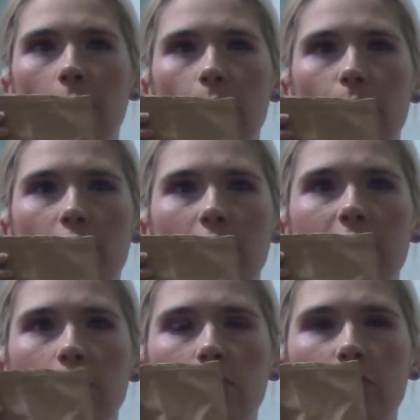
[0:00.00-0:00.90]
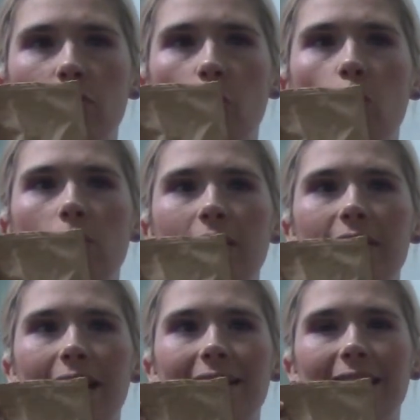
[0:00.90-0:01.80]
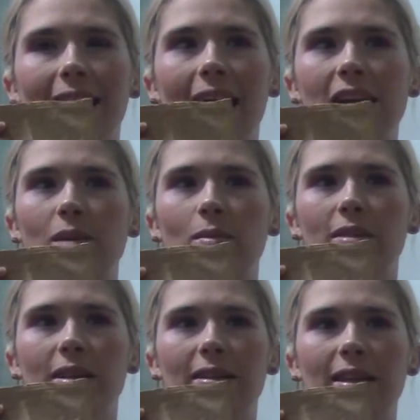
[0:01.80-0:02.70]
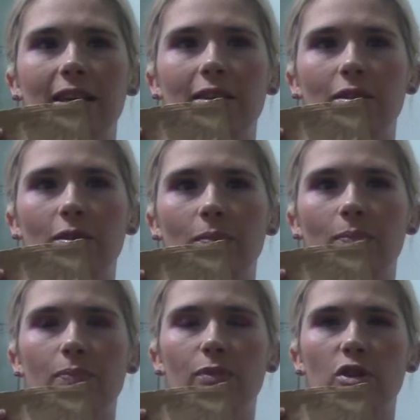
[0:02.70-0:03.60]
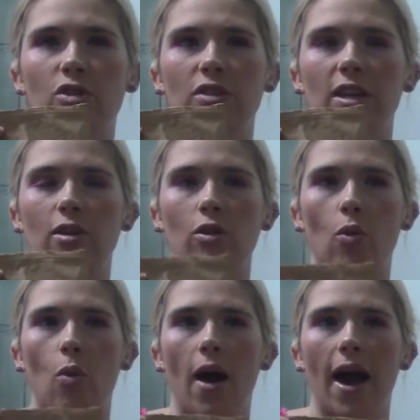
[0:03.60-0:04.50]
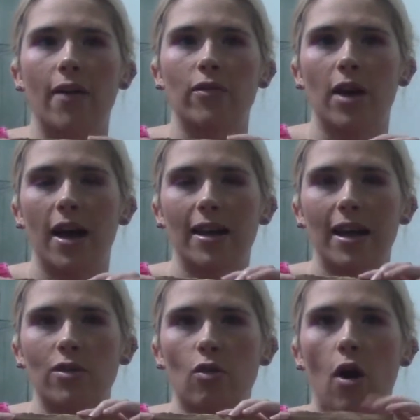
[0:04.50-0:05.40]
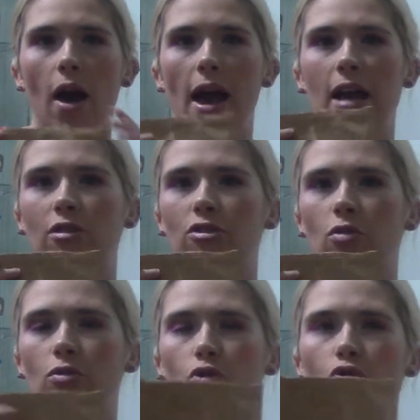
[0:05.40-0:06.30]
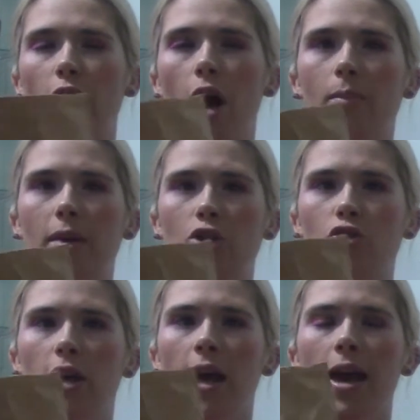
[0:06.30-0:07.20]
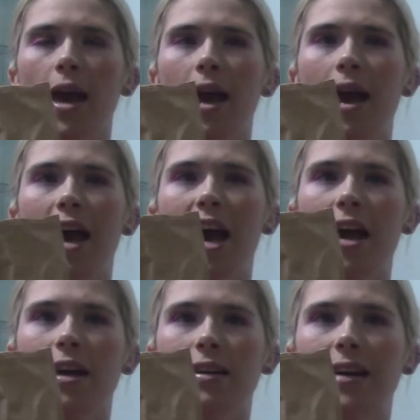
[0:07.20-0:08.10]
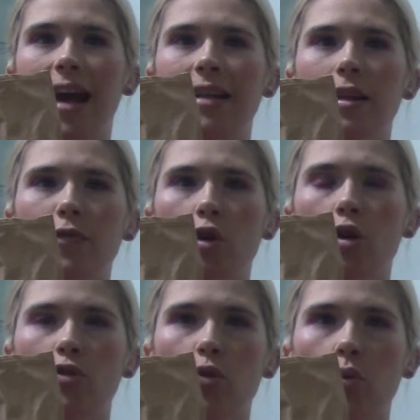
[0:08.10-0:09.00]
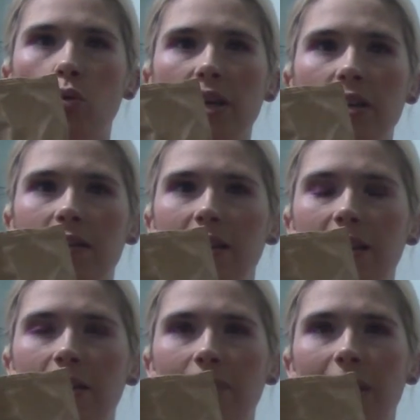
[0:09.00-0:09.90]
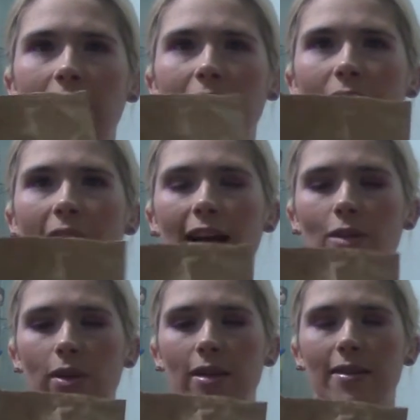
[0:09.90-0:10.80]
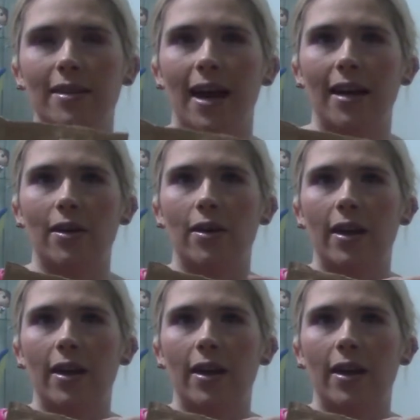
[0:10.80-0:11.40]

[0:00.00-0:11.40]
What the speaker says: because it was the only size they had. It was in like their sale or what have you. And I thought it sounded right up my street. Candy Floss white tea. And I never had white tea either.